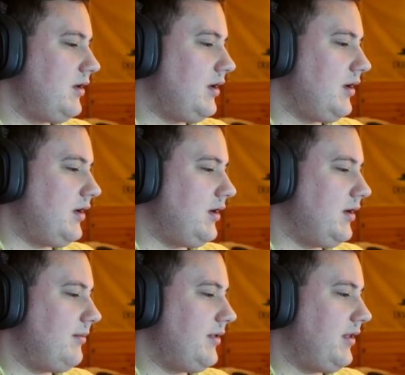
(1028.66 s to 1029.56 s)

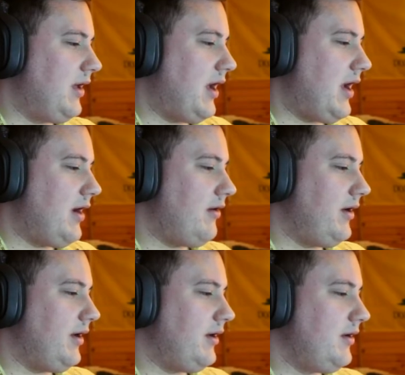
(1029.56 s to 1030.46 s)
the
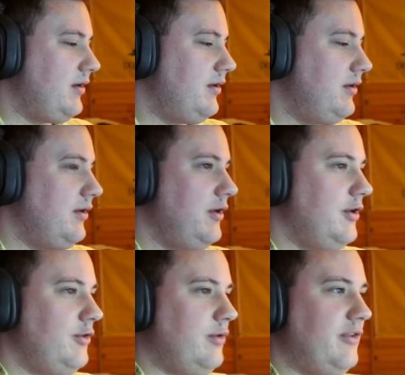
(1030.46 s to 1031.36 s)
area
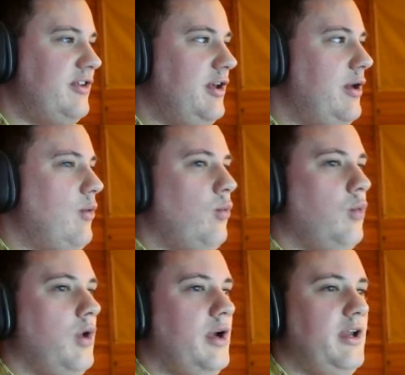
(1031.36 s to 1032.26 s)
so we can see
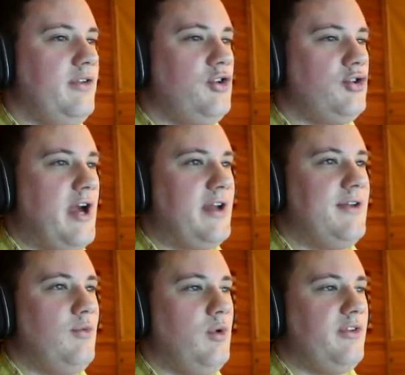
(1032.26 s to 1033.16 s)
what is
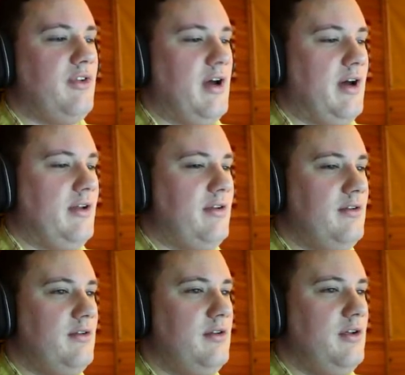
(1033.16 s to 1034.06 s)
attractive and what's not.
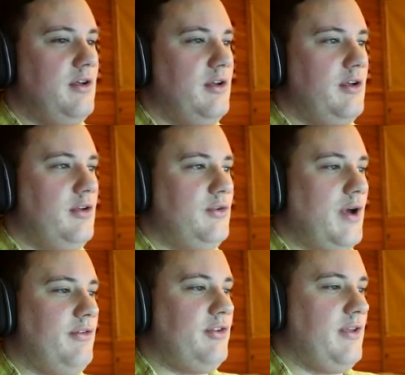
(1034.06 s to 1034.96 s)
So
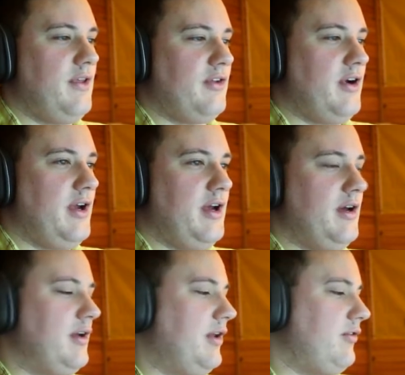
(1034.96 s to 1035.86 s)
obviously this
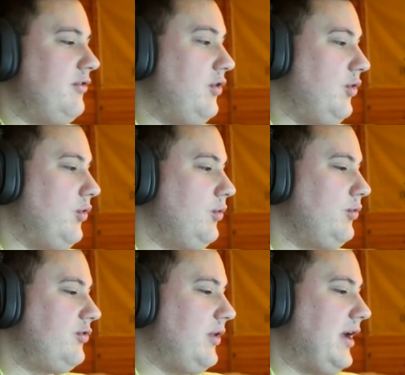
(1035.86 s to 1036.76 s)
area is new,
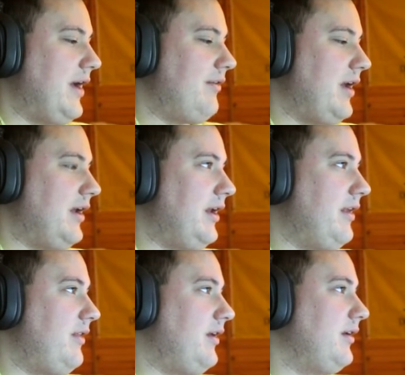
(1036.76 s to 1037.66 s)
so I haven't had
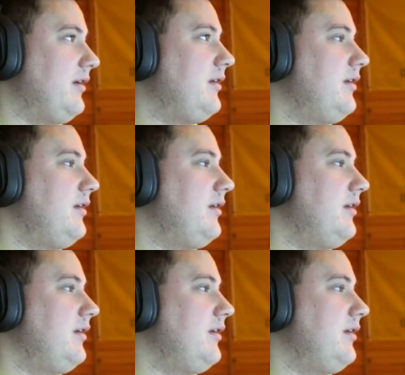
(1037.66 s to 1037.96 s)
anything.